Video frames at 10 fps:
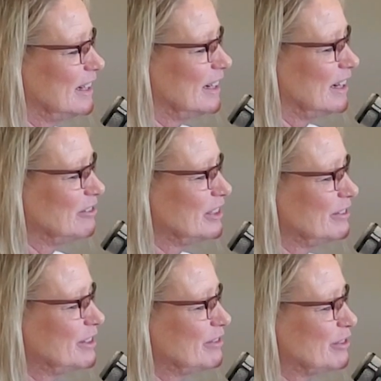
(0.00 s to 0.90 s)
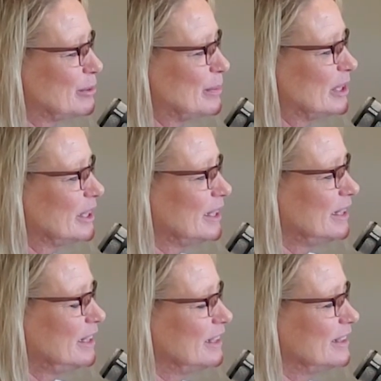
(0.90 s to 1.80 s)
I've lived in
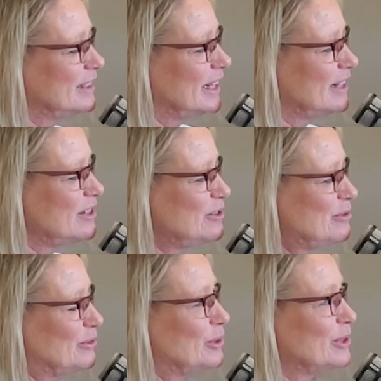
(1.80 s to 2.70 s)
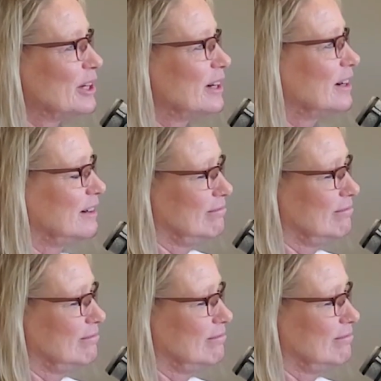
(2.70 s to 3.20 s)
Vermillion now for,